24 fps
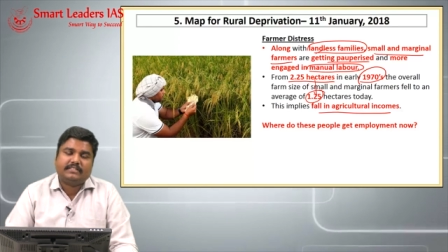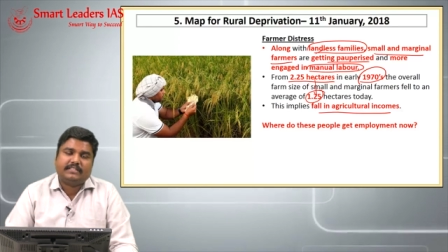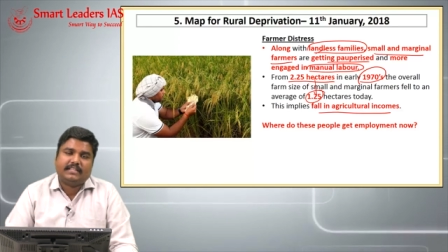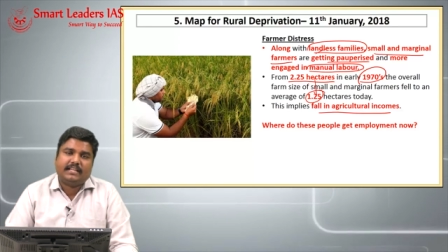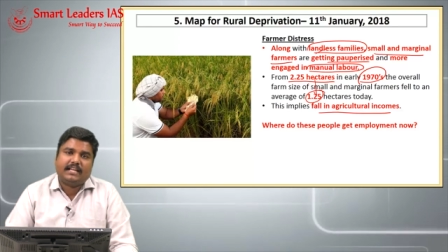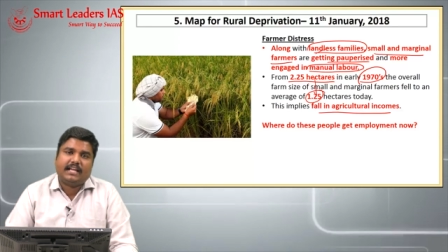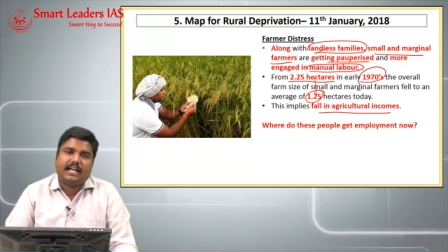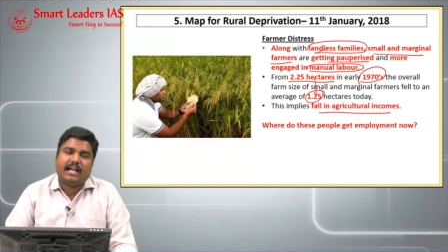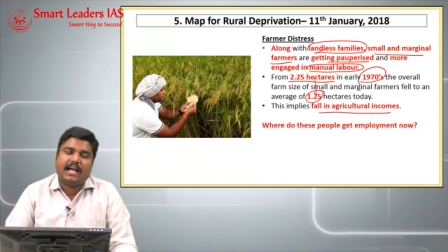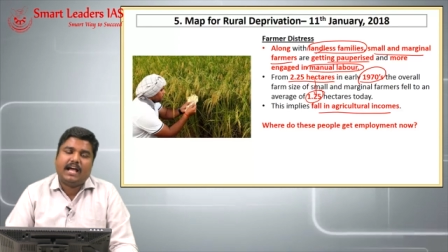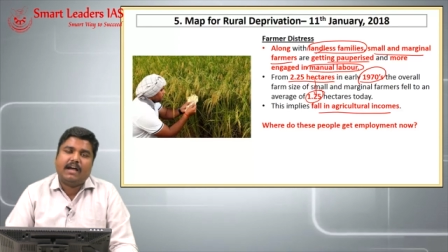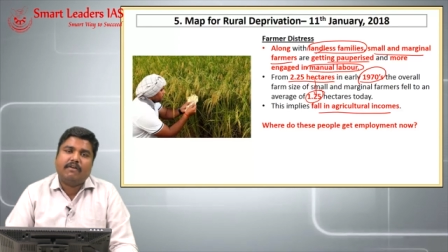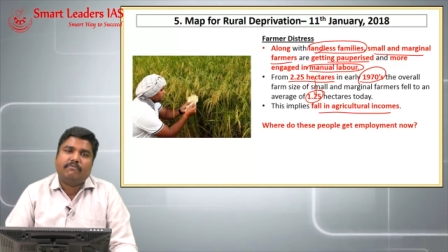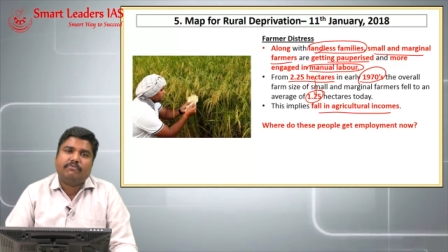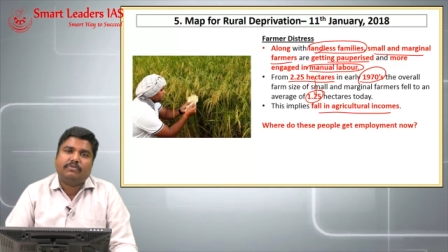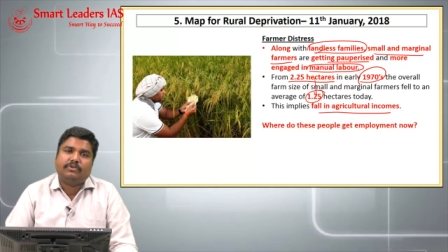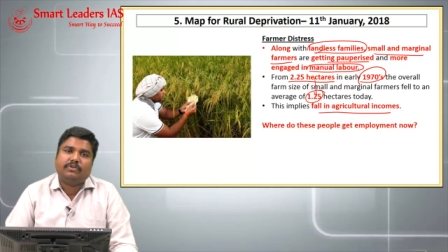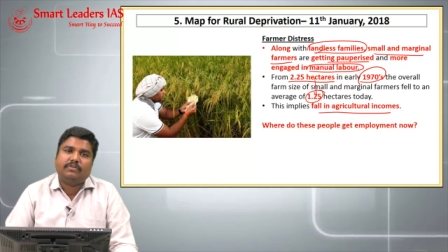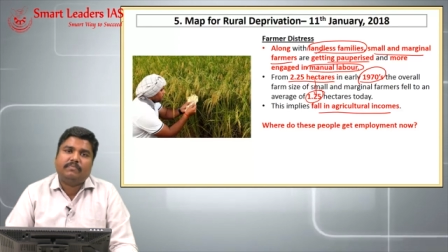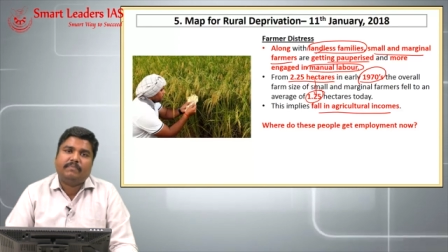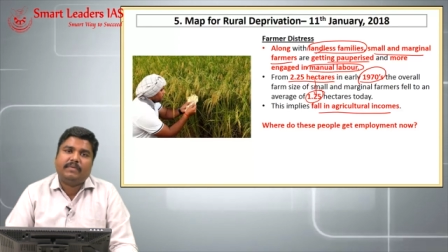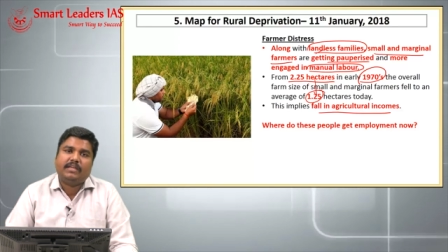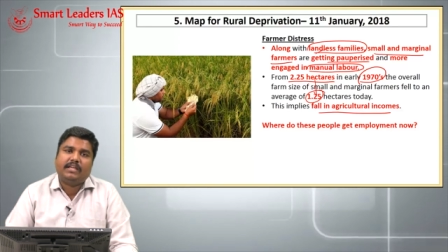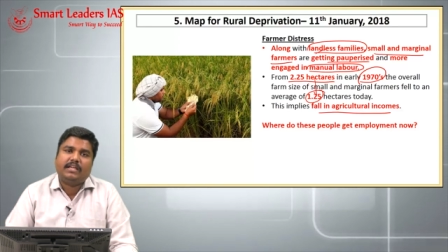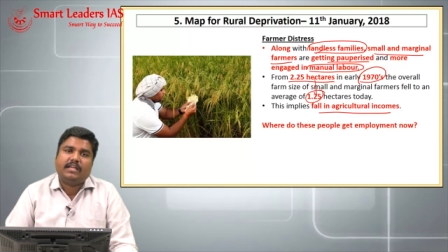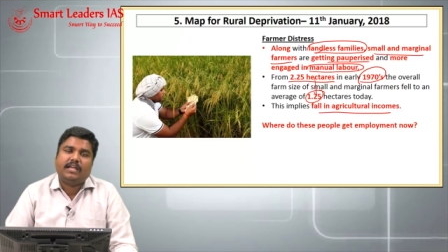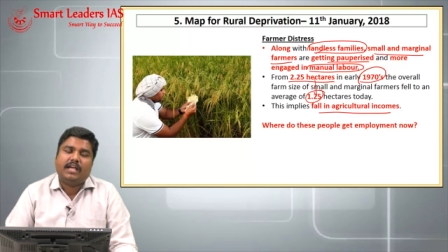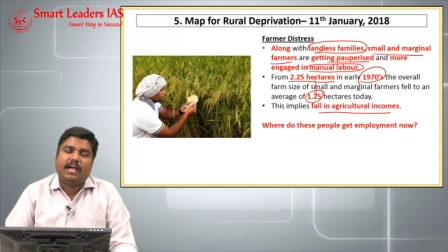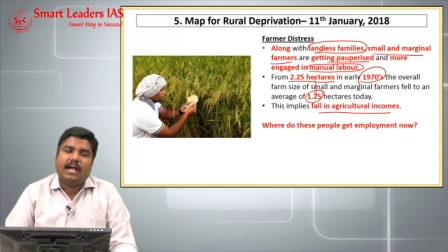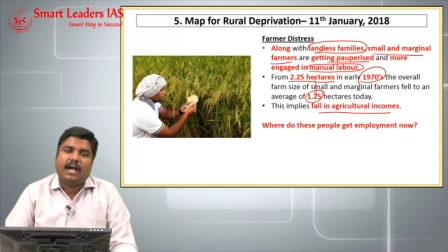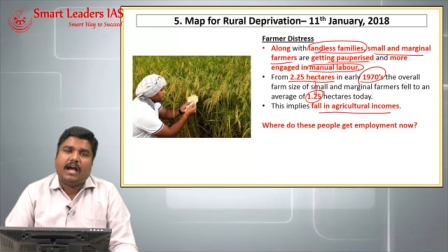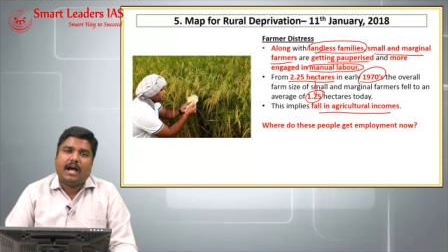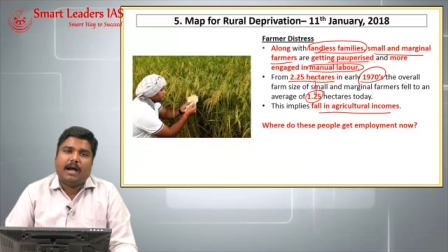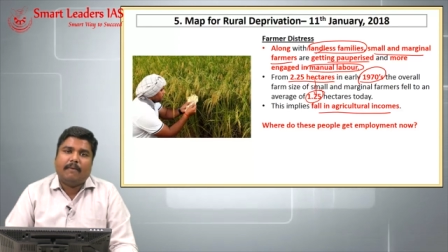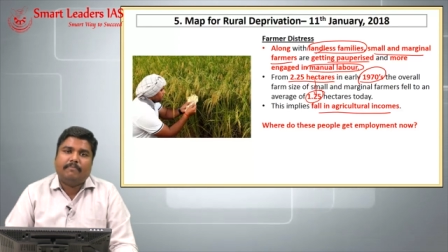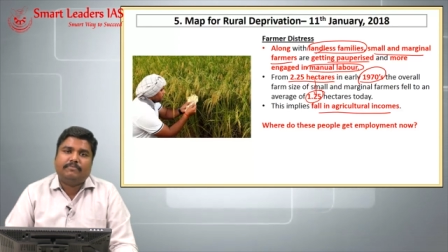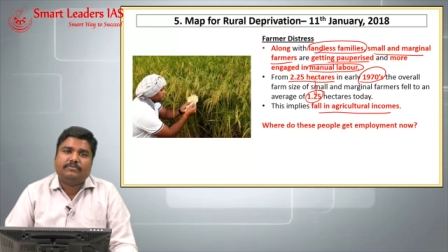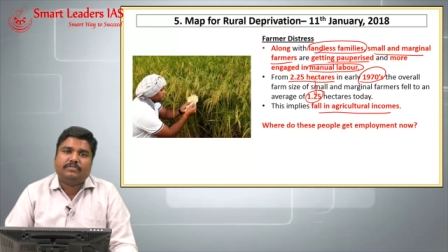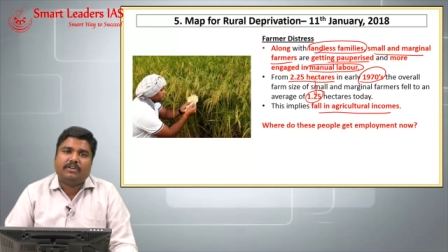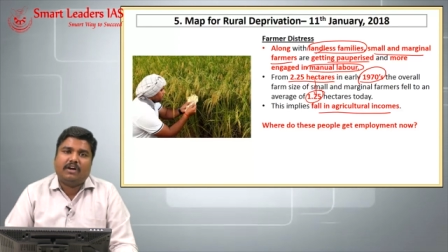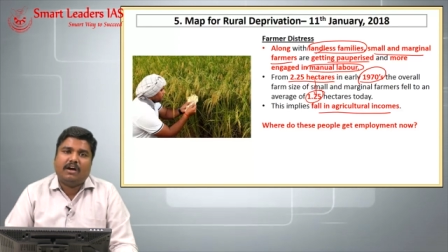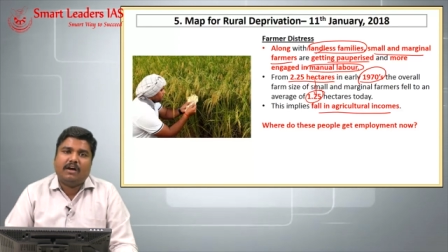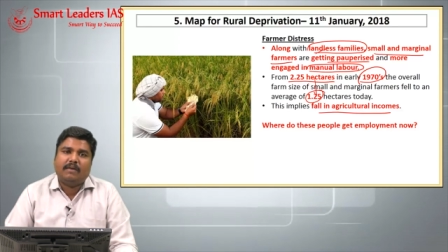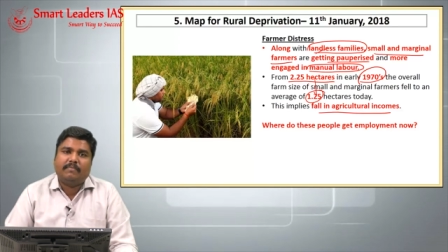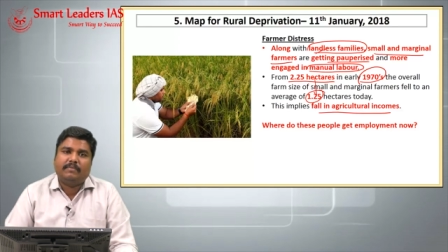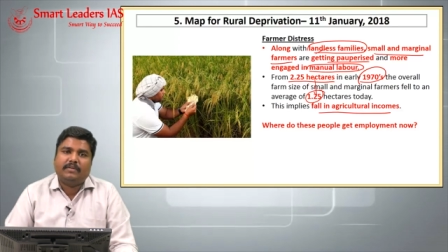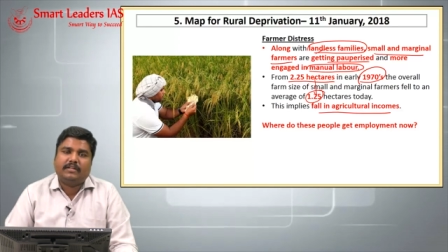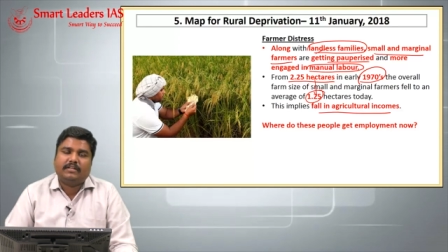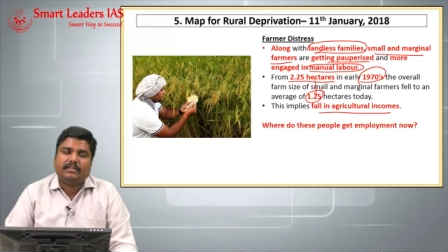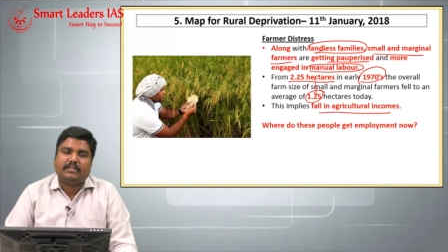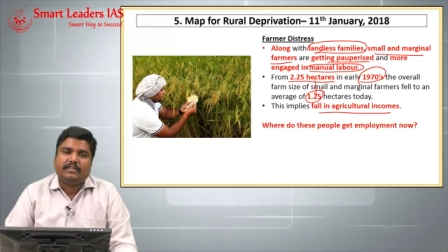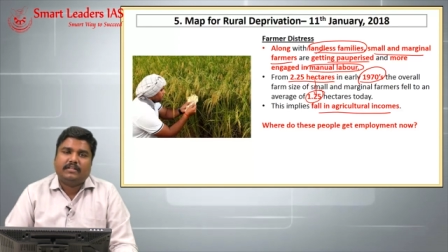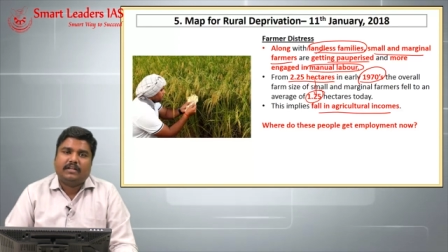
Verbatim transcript: they have to be absorbed